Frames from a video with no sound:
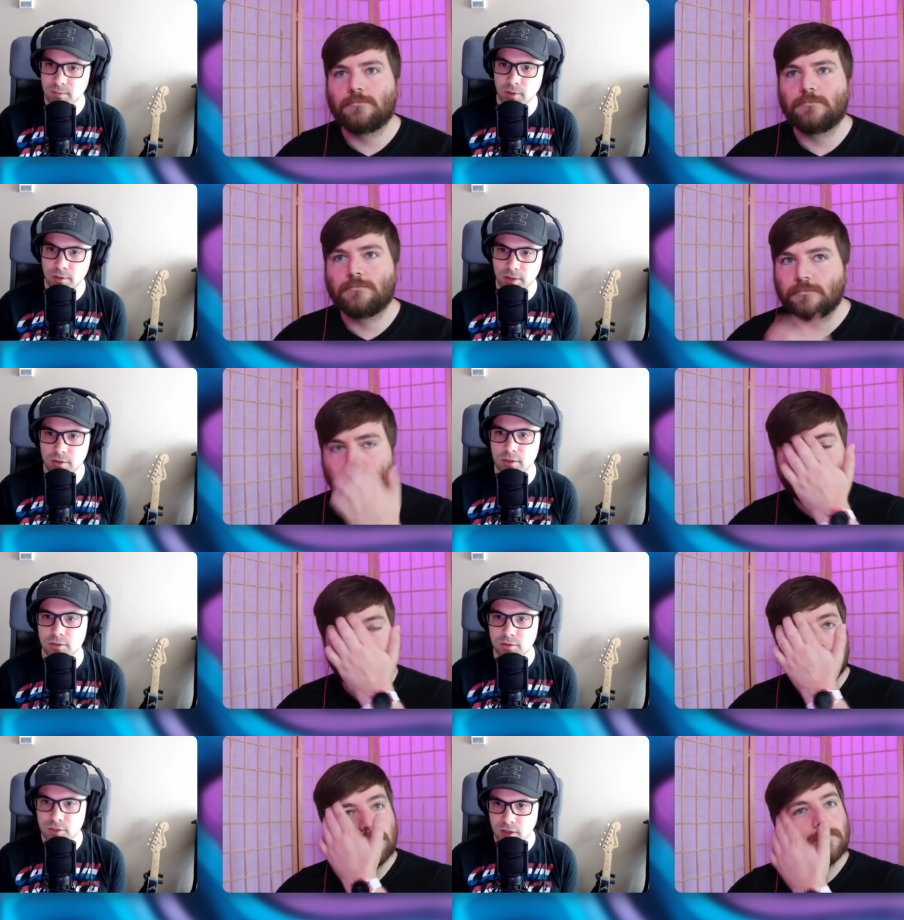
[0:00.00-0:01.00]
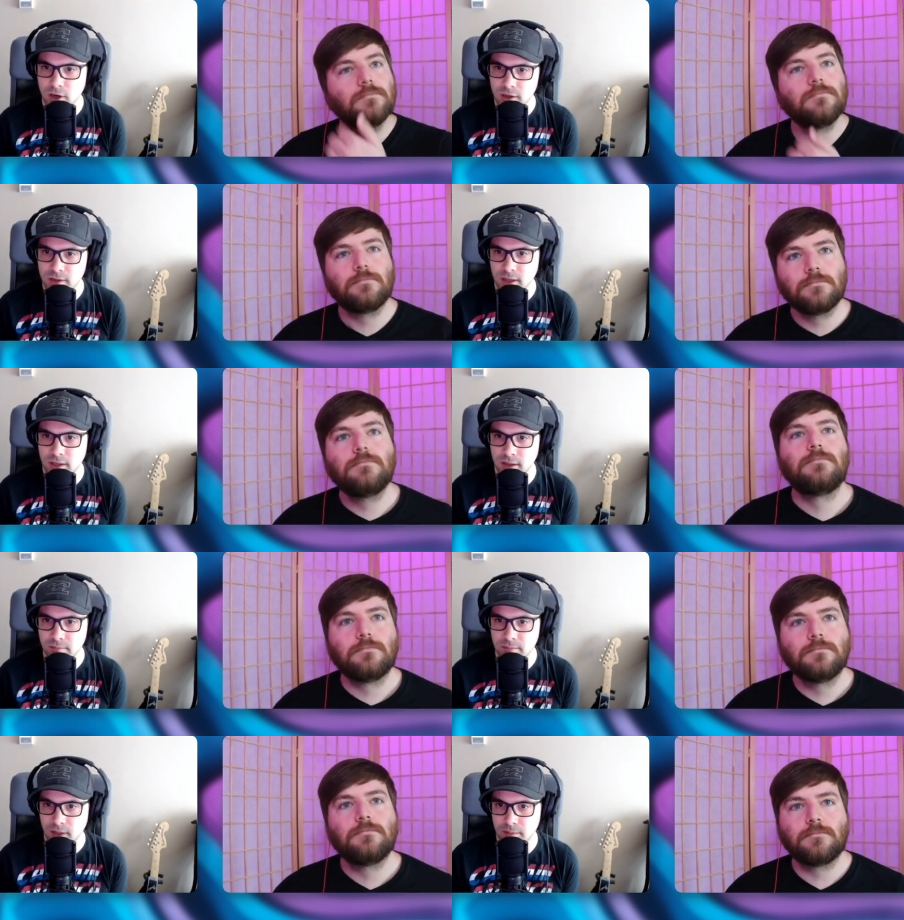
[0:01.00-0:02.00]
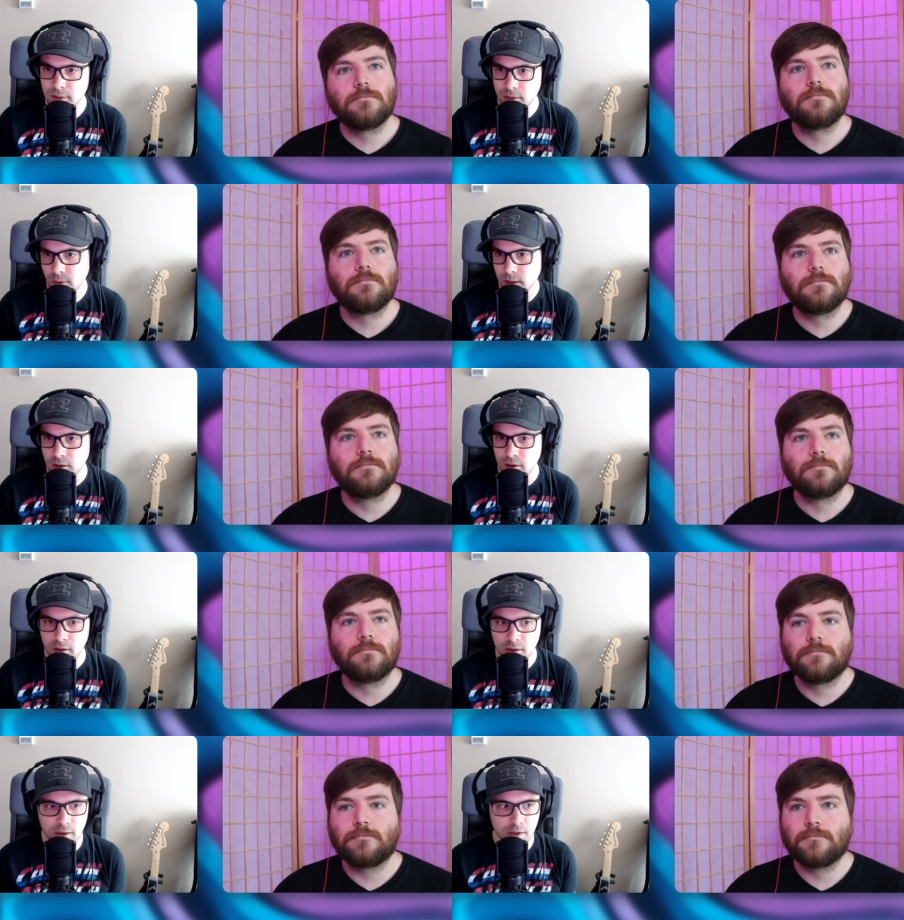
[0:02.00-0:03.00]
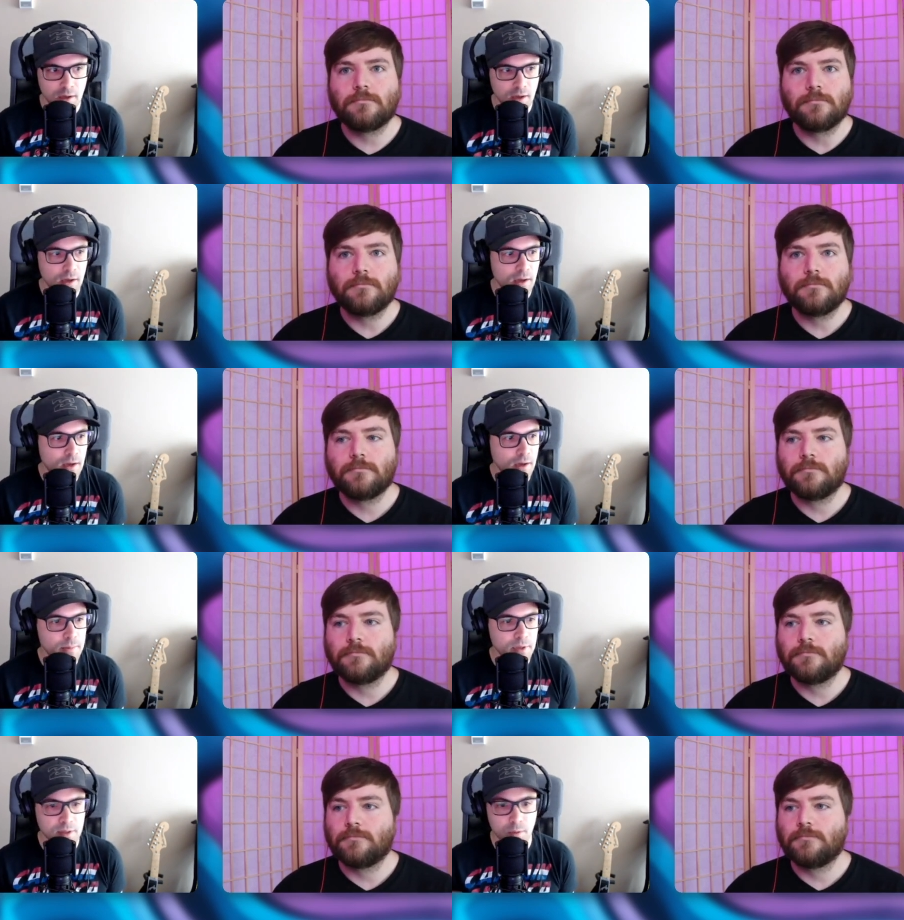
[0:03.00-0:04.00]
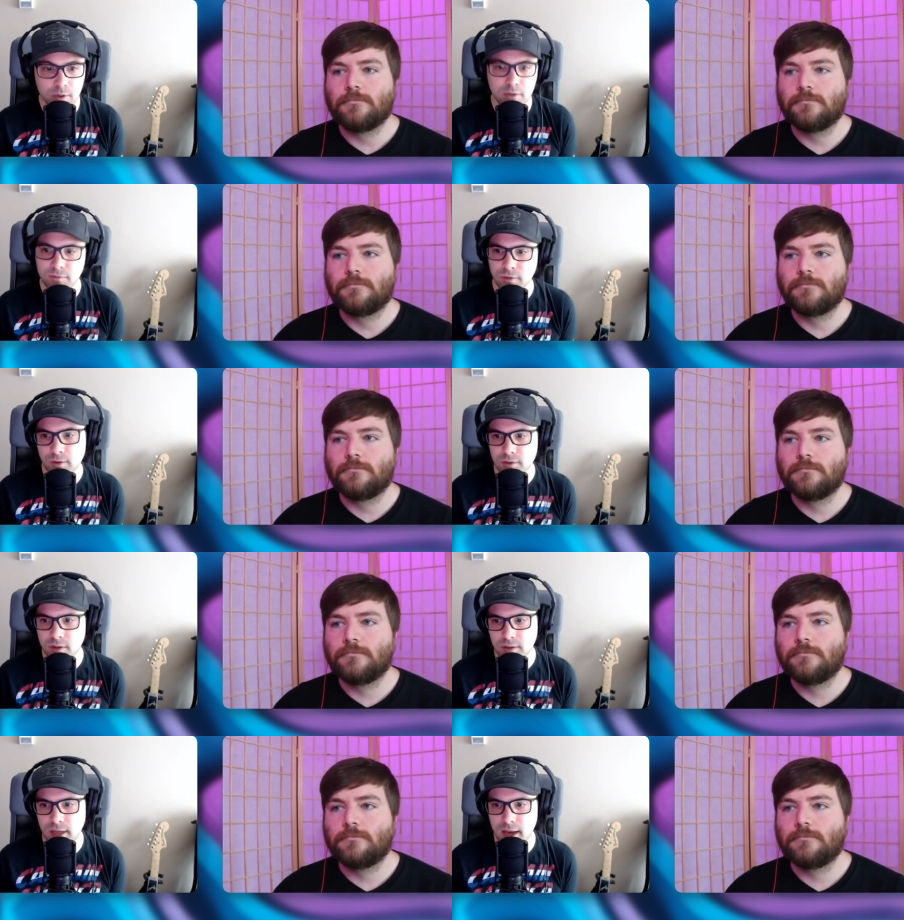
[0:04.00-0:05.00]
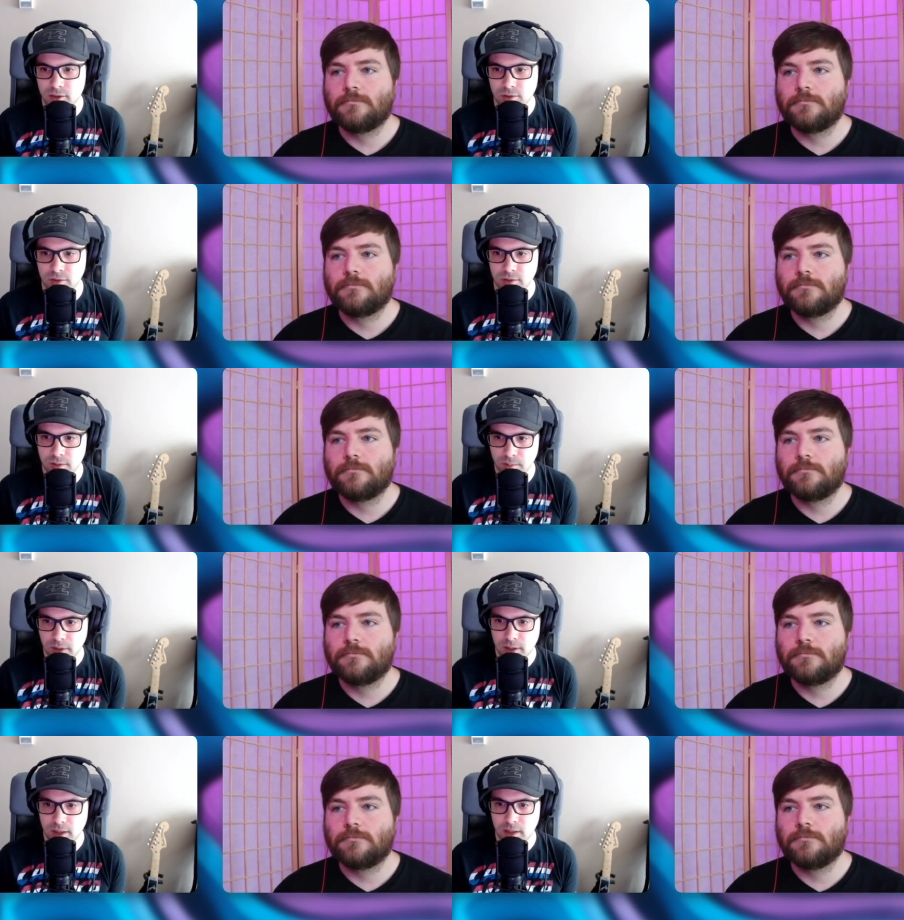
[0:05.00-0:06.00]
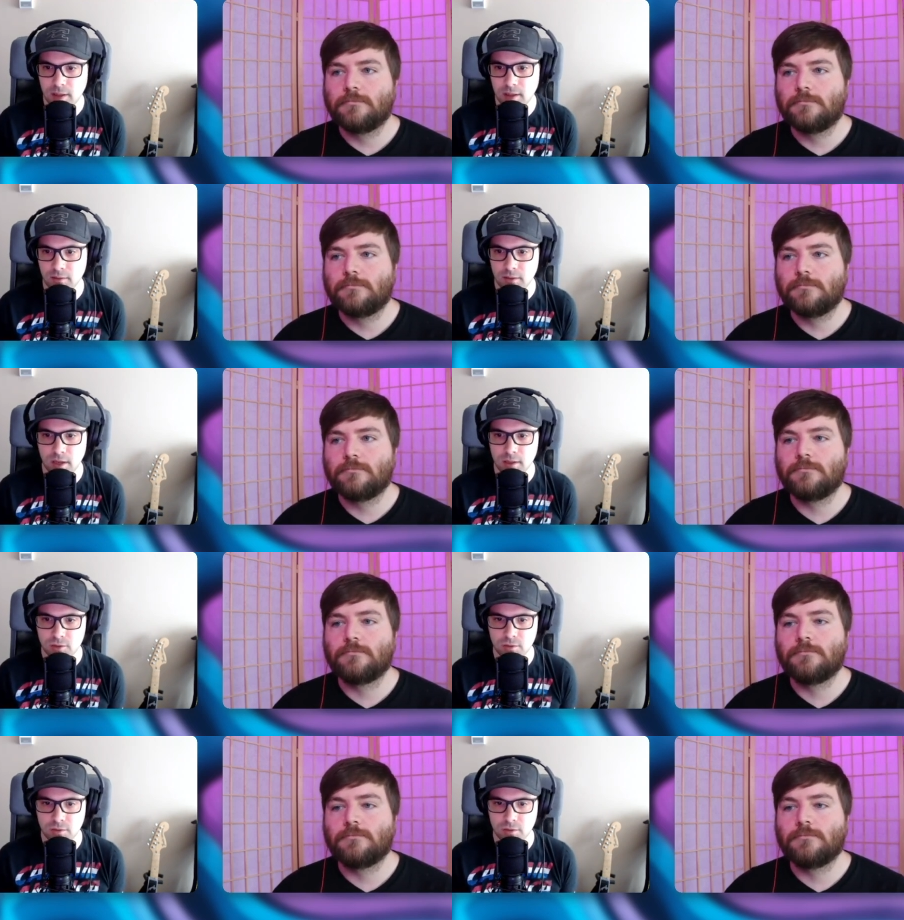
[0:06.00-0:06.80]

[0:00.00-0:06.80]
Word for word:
Speaker 1: possible in order to start and and, and be quicker uh, because I wanted to focus on the actual usability and on